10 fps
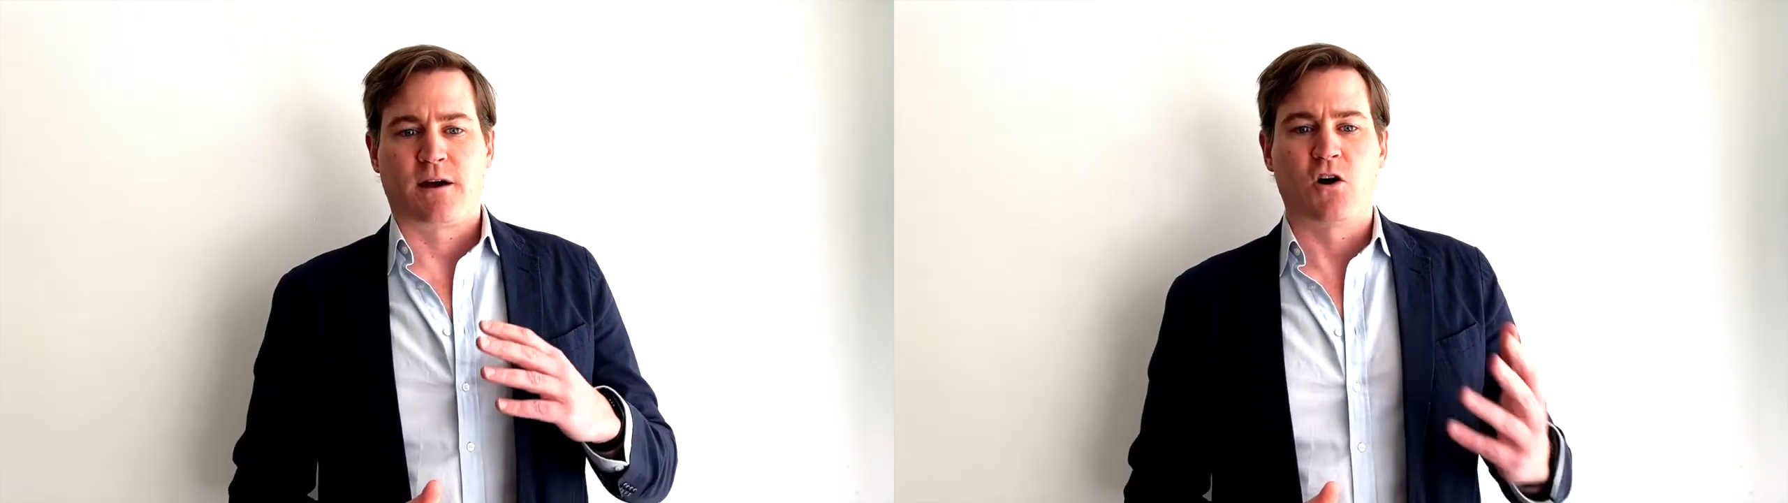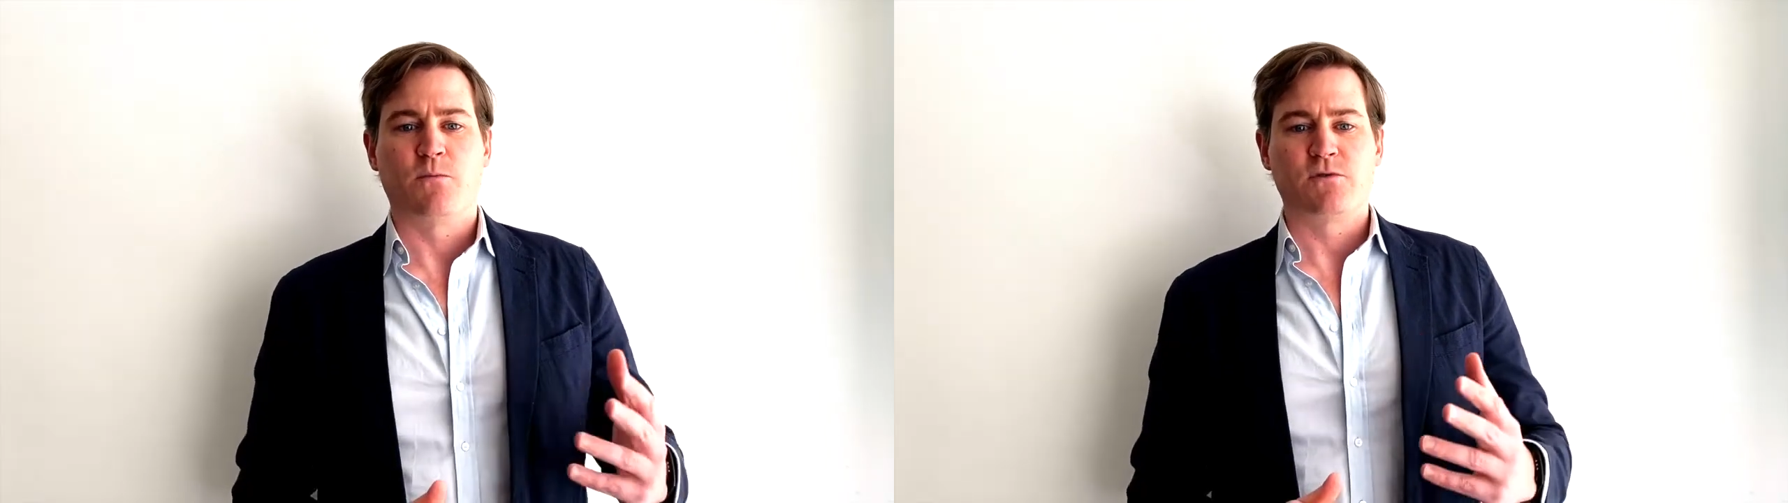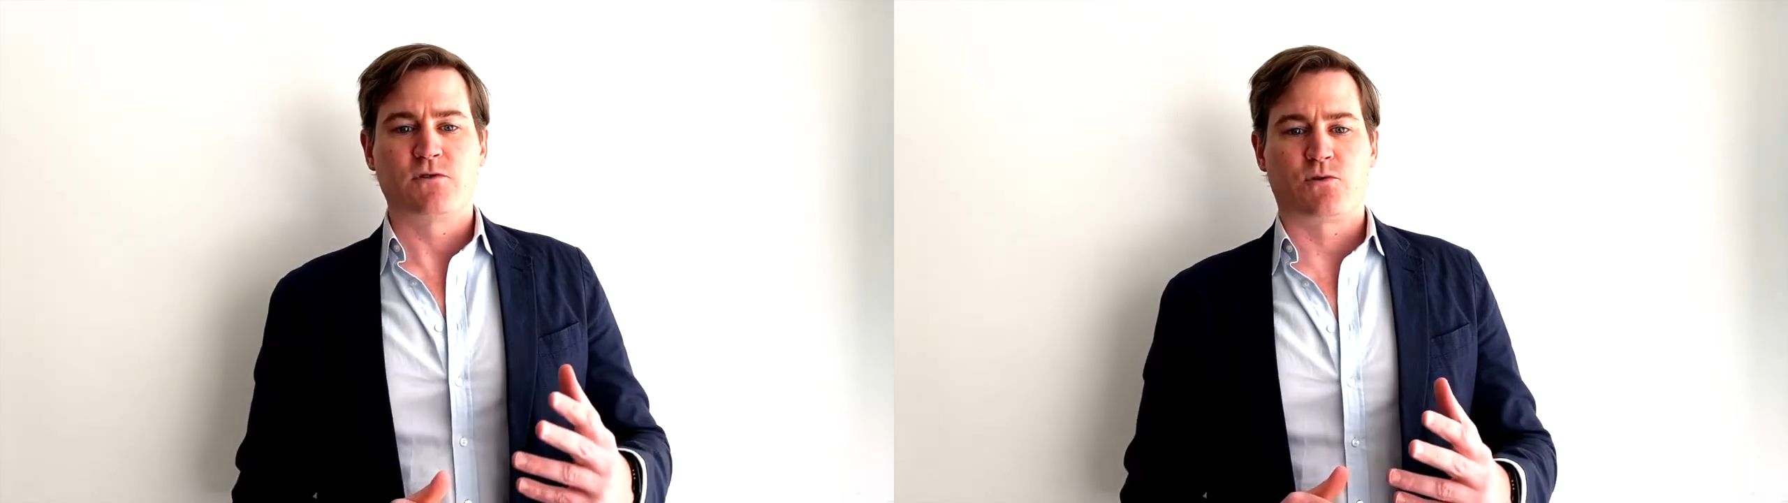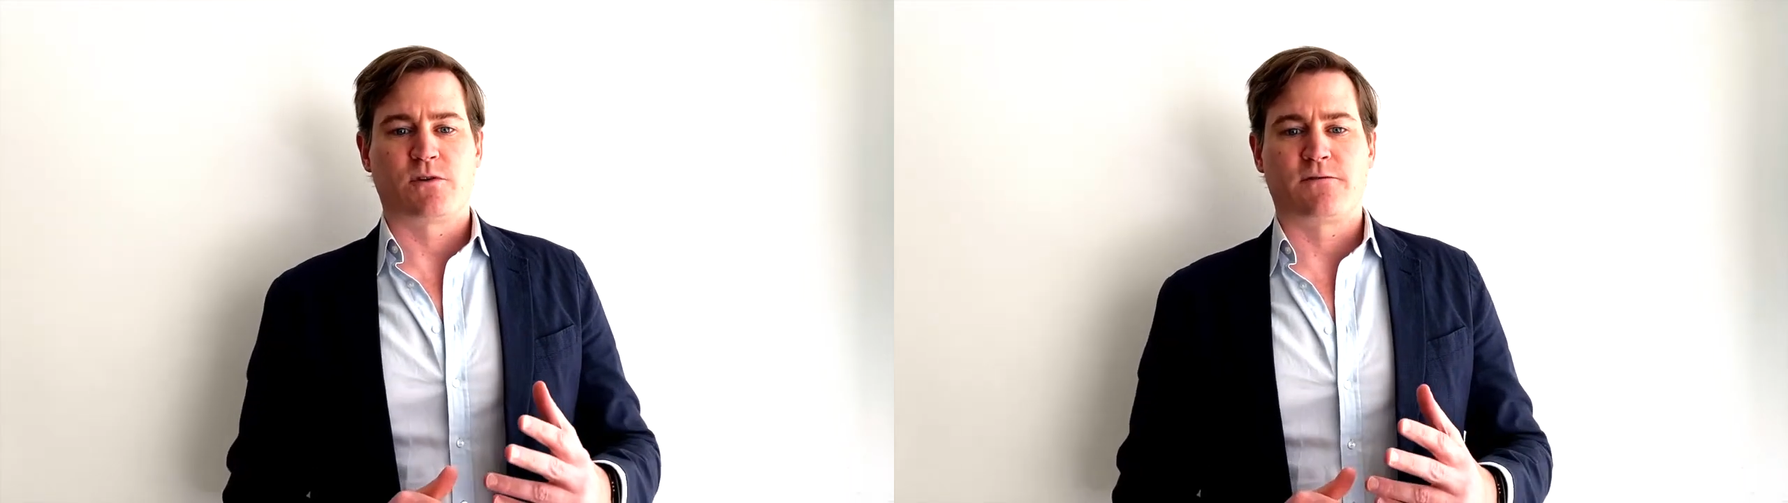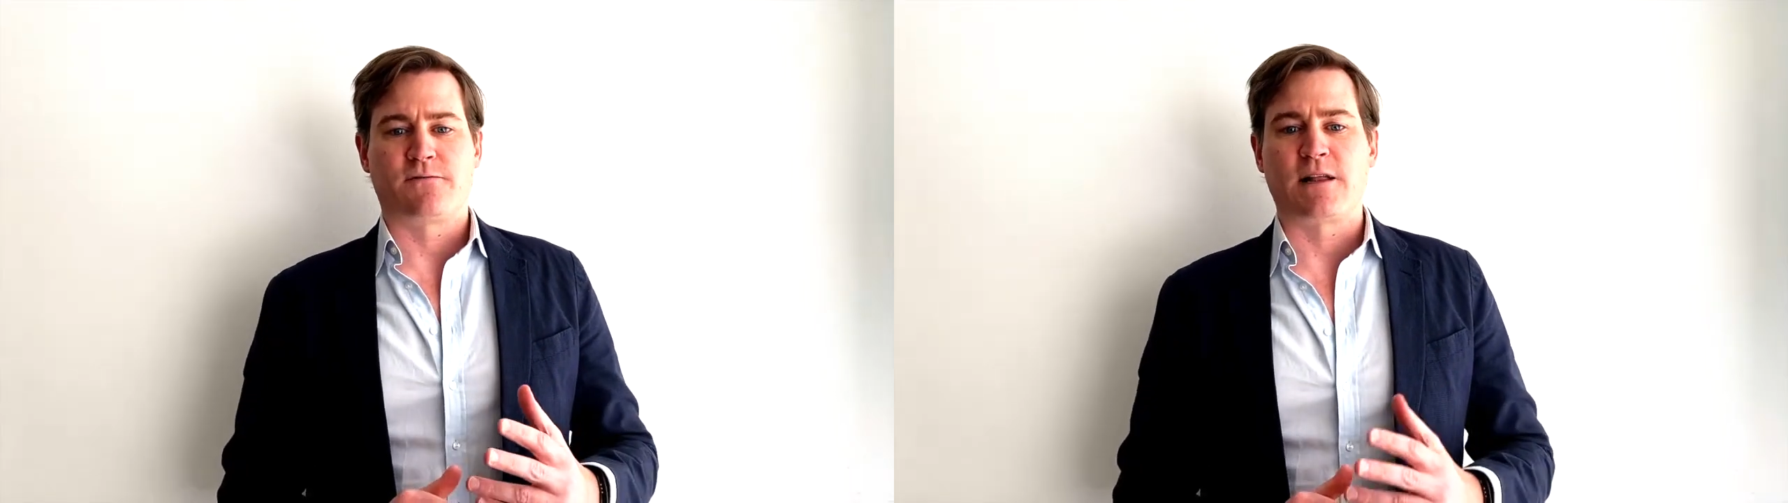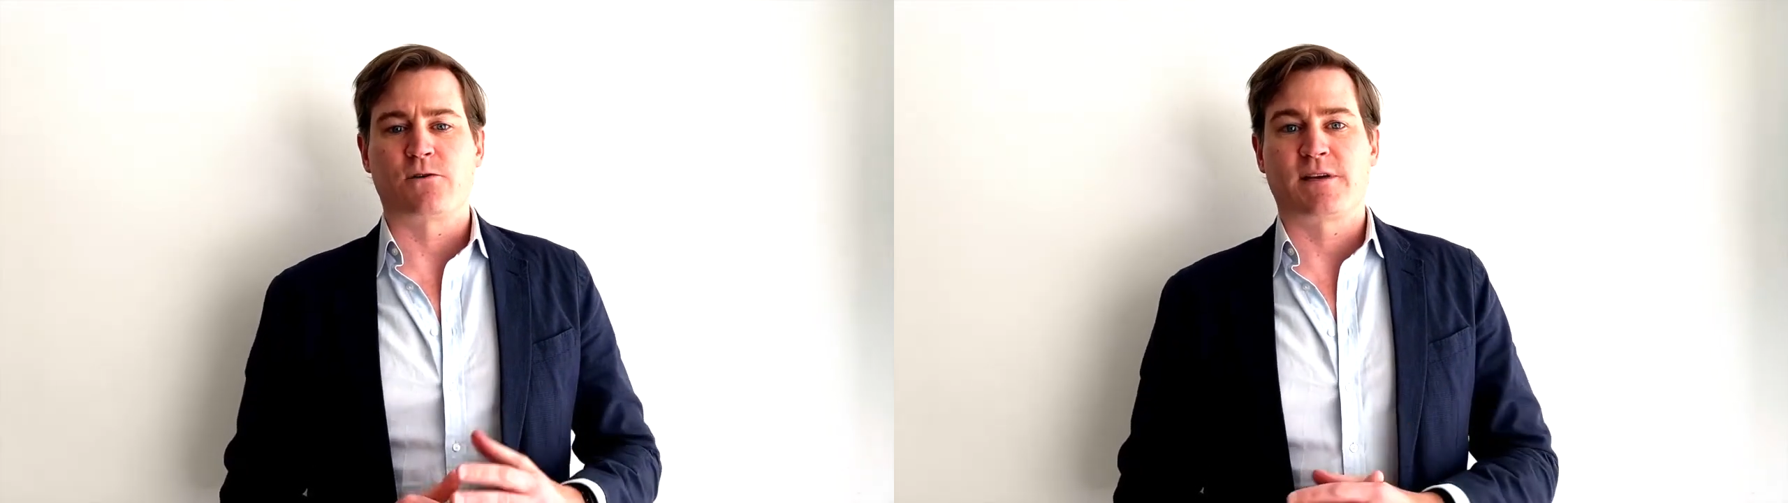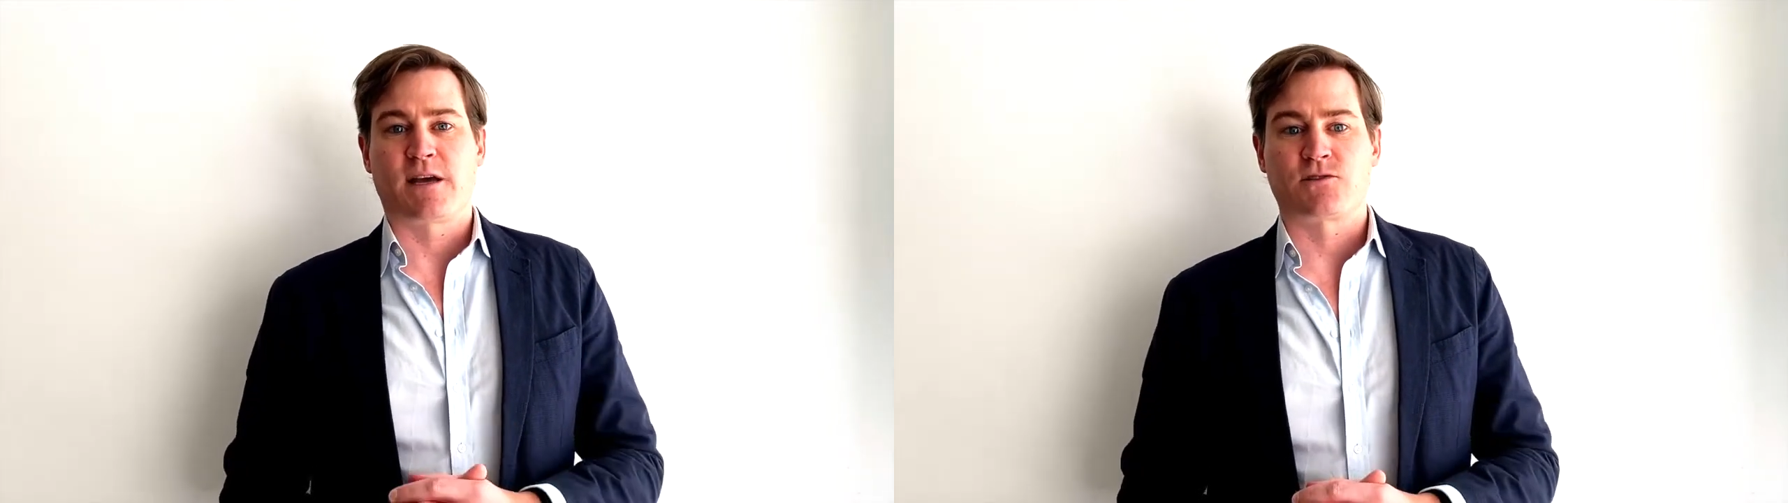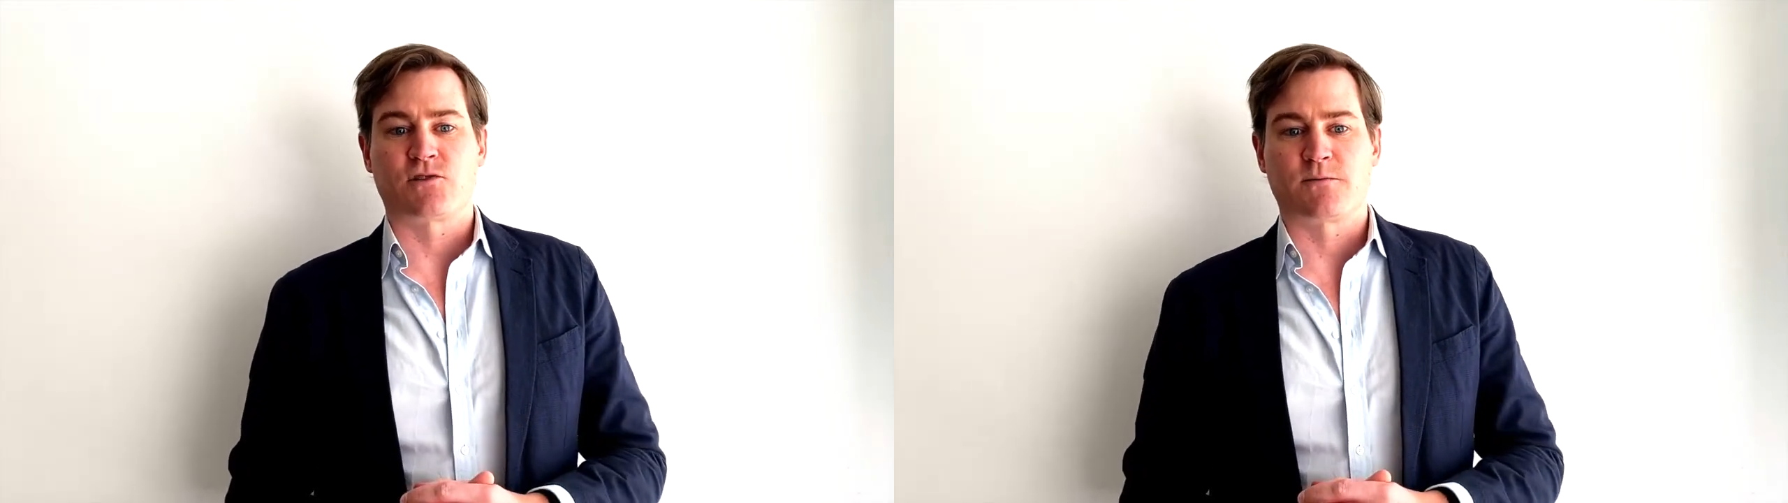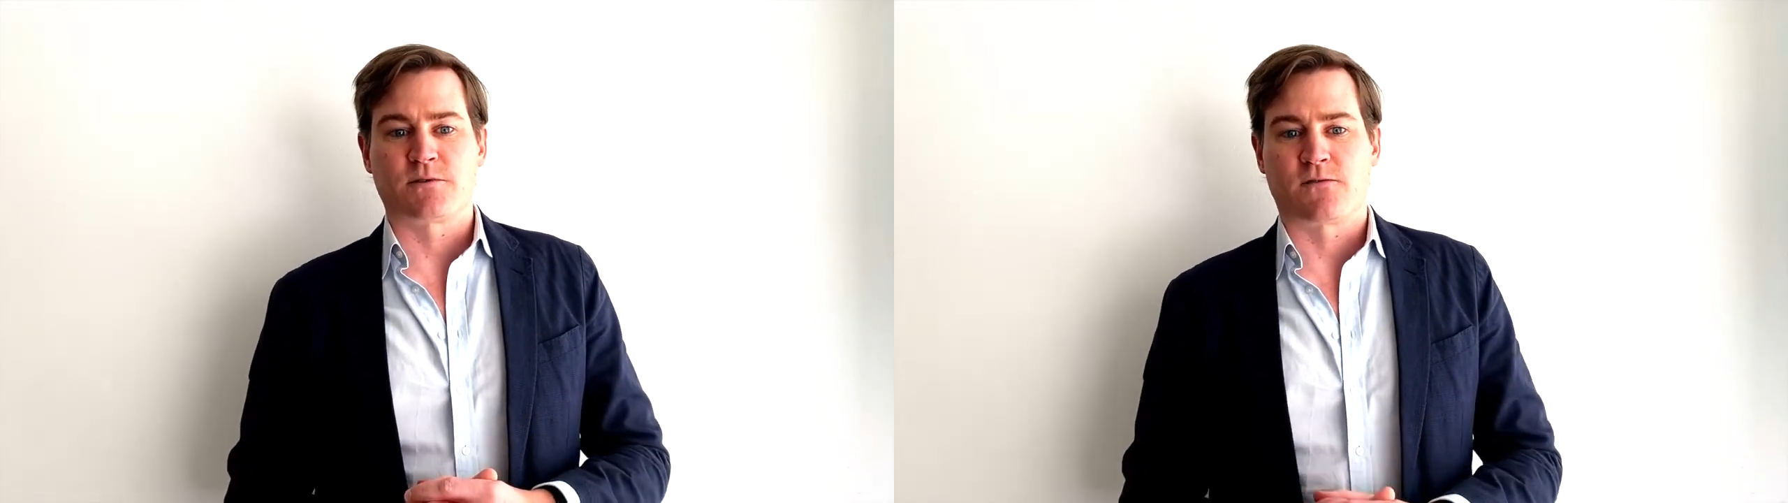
I hope you enjoy the following excerpts